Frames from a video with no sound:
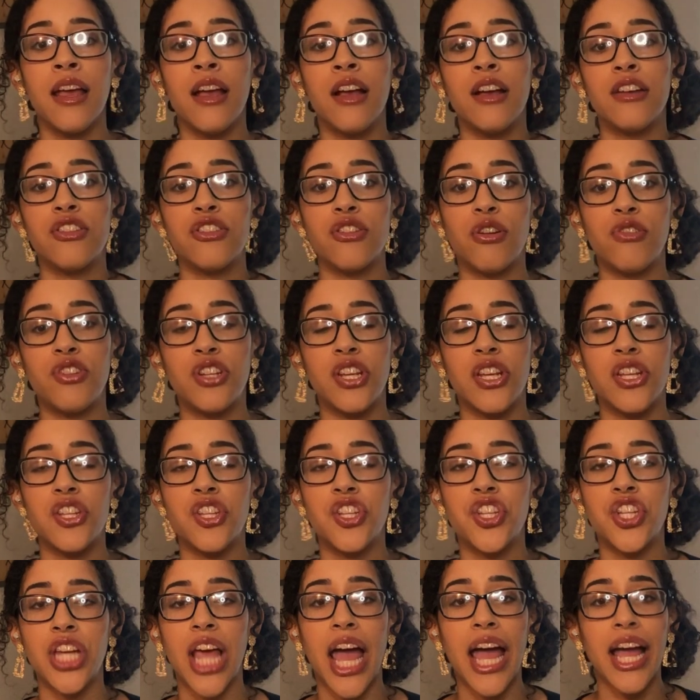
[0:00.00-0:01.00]
So
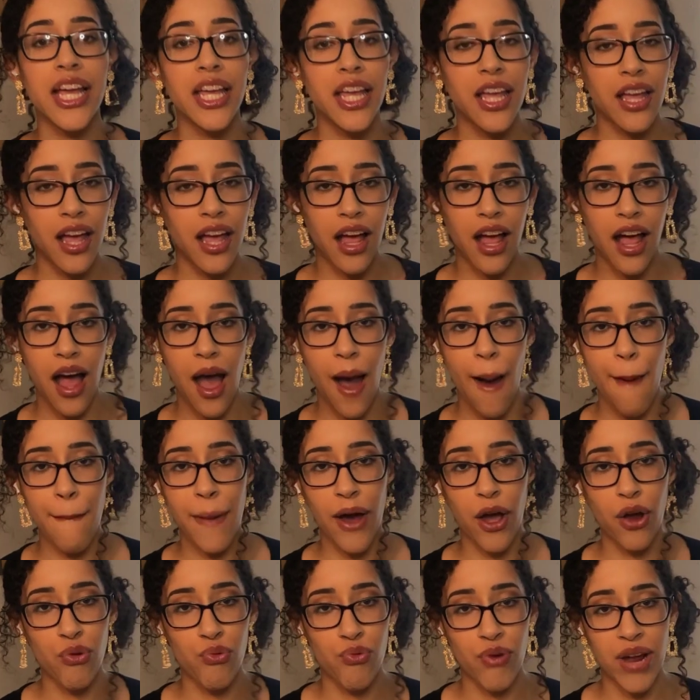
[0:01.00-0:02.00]
just check
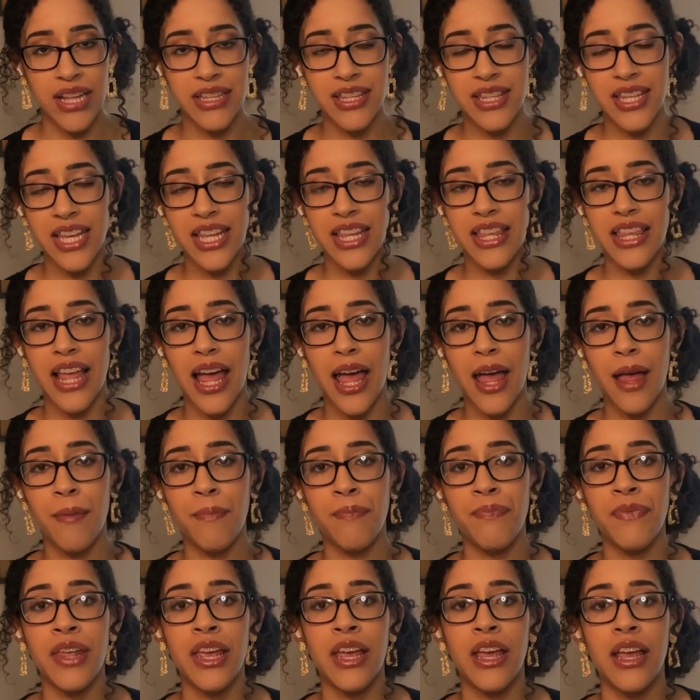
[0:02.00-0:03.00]
about renting
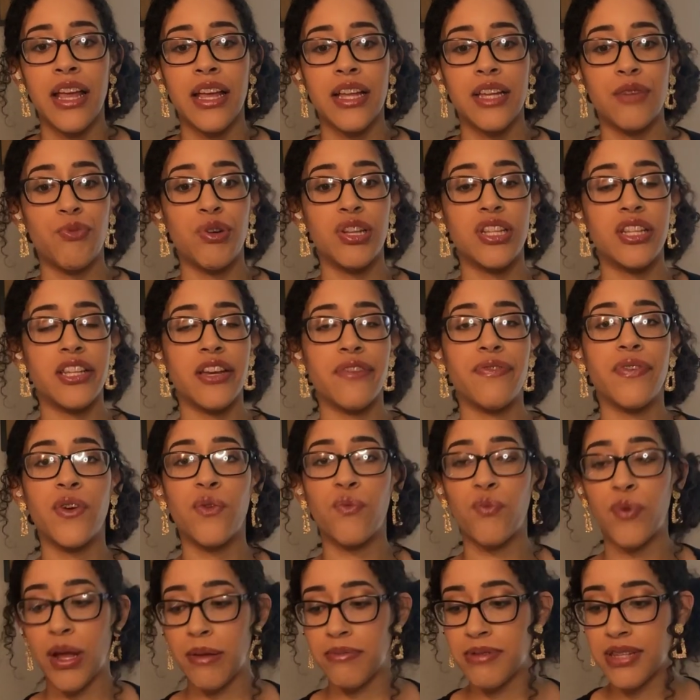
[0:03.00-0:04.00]
them with different
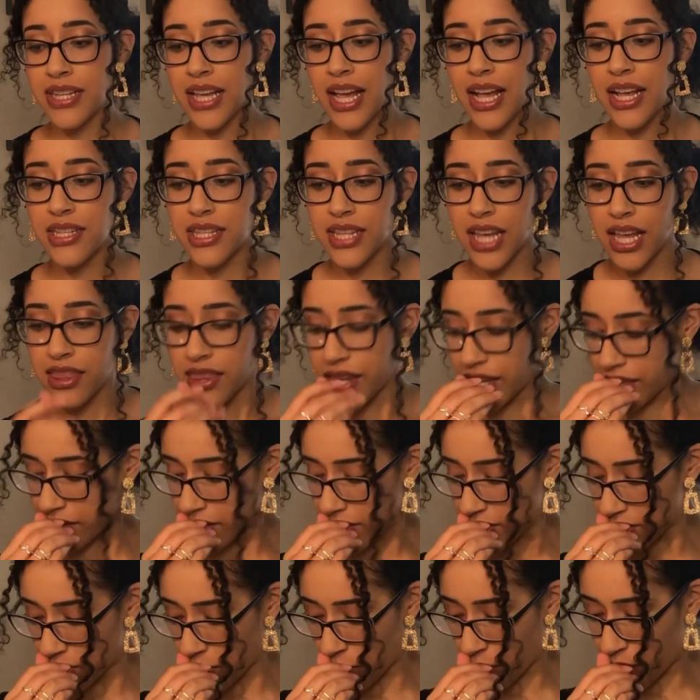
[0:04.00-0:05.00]
websites. I think
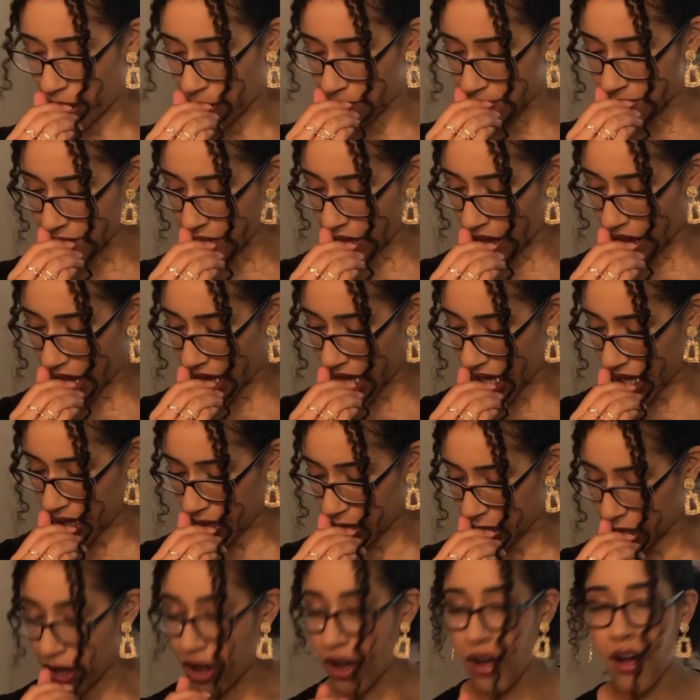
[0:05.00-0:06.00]
there's a website
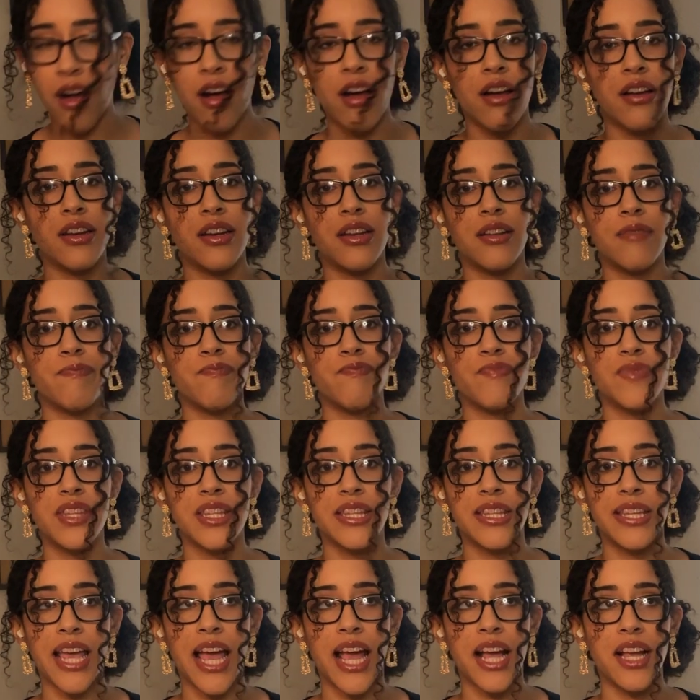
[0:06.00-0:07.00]
called
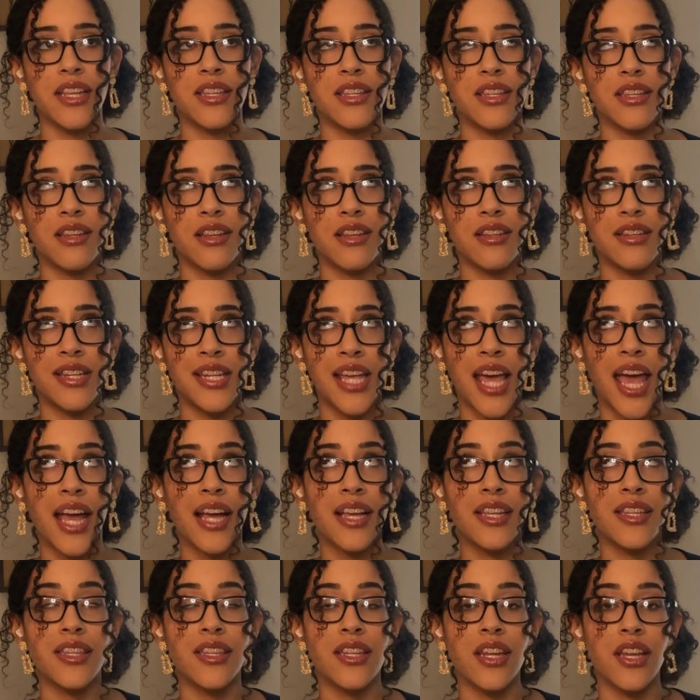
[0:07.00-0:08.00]

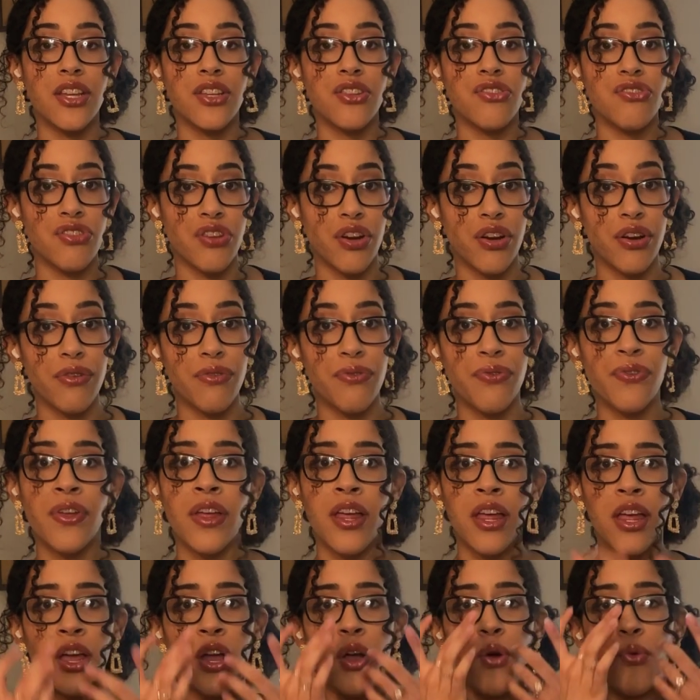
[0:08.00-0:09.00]
TextSurf
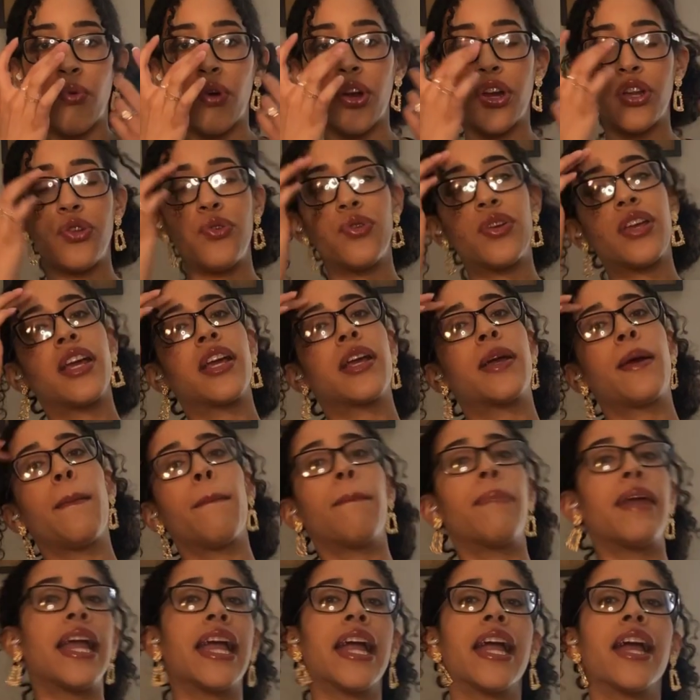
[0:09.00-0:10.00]
where you can
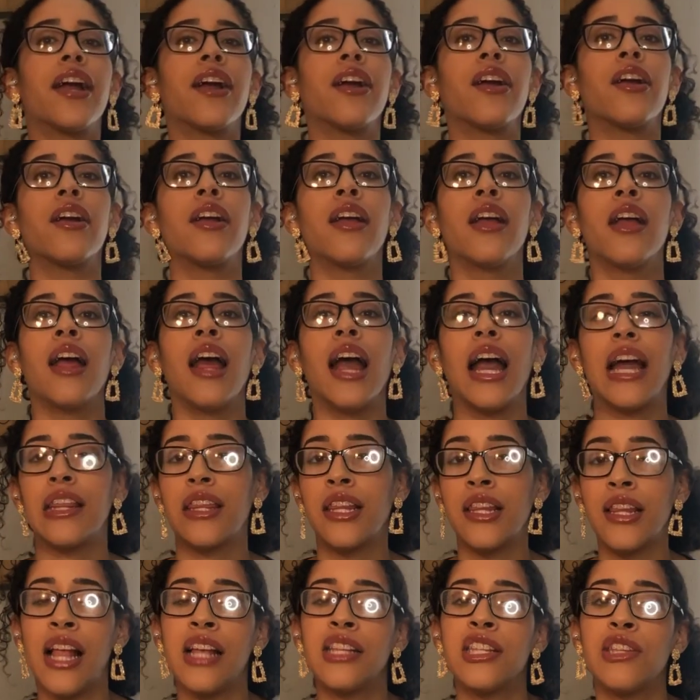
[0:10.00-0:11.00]
compare. I
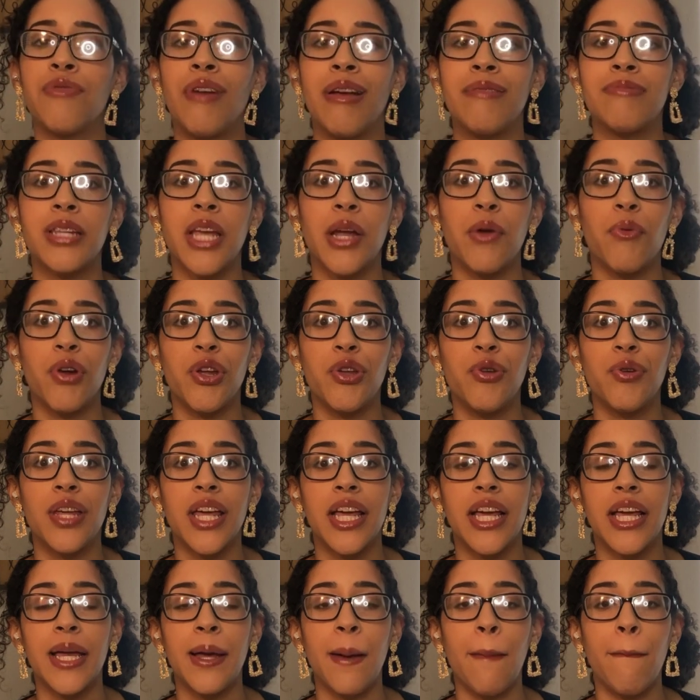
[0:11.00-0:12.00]
think that's the website where you can
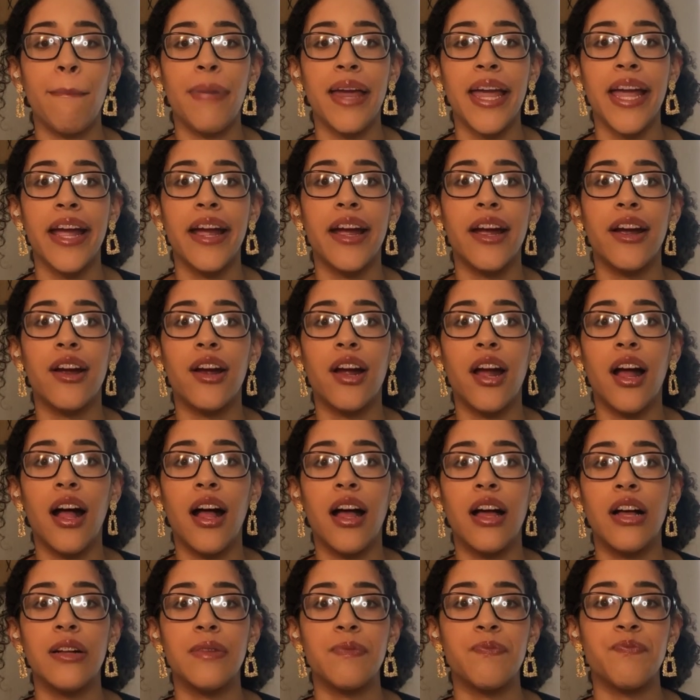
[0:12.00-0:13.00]
compare
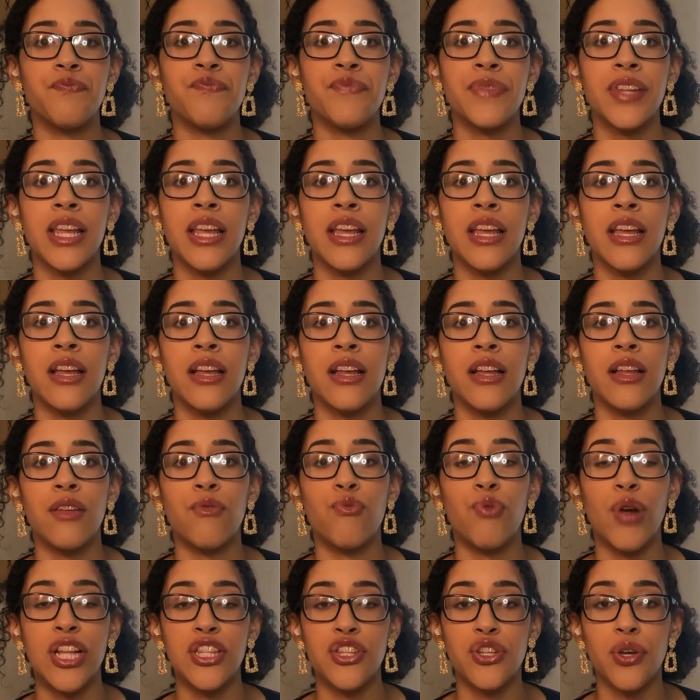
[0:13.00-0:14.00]

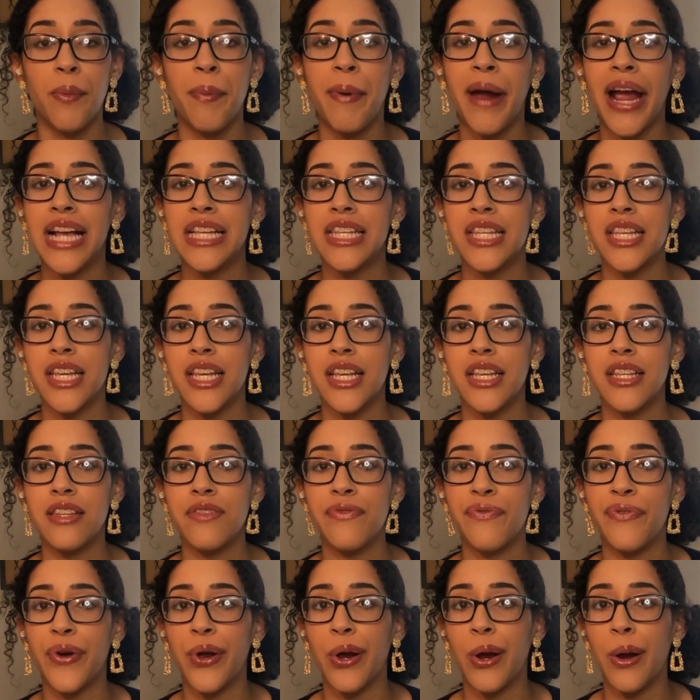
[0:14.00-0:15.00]
rental prices
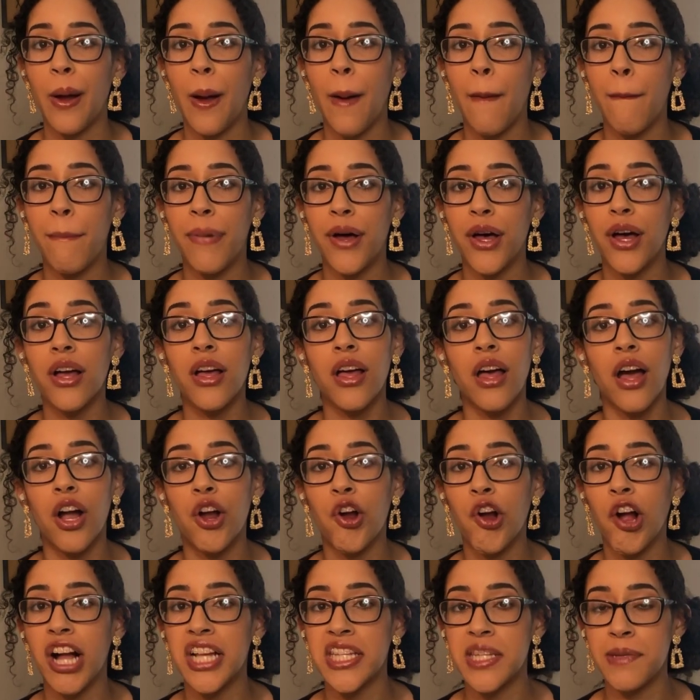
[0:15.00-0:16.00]
for a book
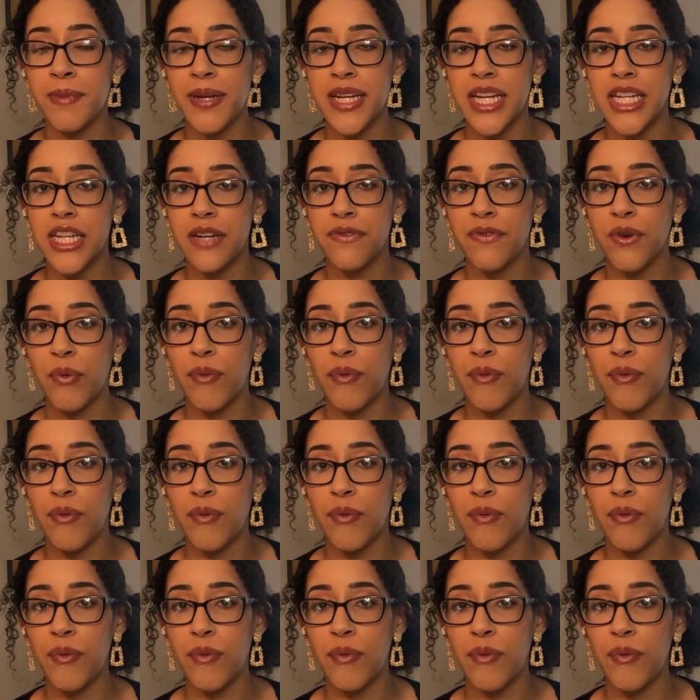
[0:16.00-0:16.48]
across many different